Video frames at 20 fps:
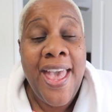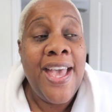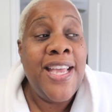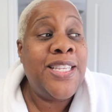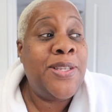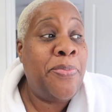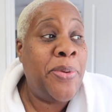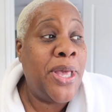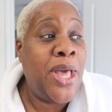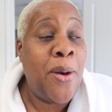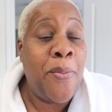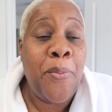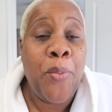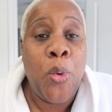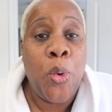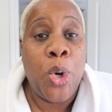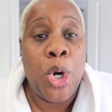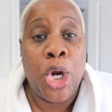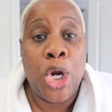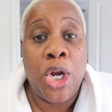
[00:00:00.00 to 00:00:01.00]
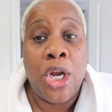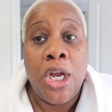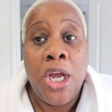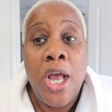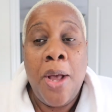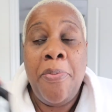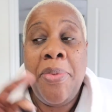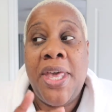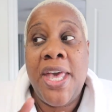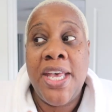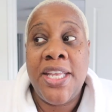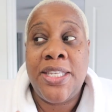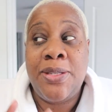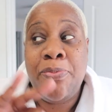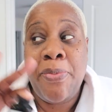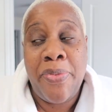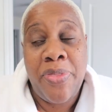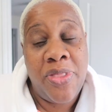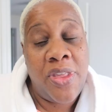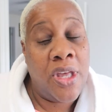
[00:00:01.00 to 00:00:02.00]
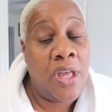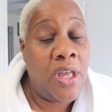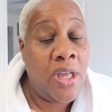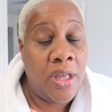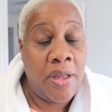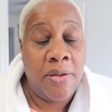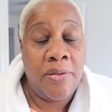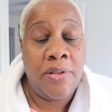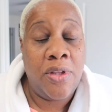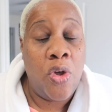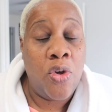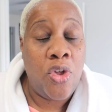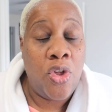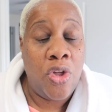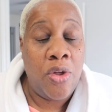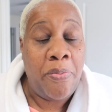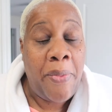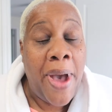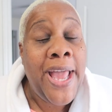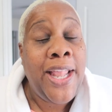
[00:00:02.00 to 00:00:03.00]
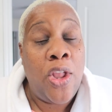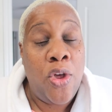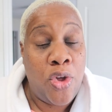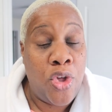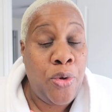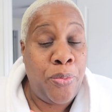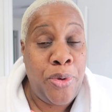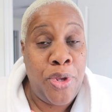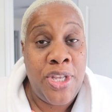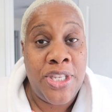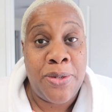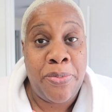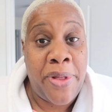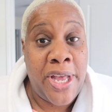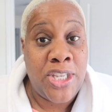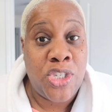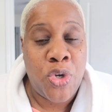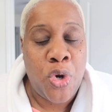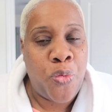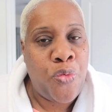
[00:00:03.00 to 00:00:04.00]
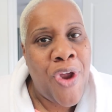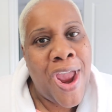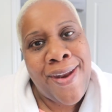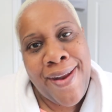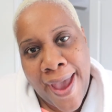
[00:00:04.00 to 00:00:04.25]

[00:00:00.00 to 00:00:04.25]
to pick up more because my local beauty supply store ran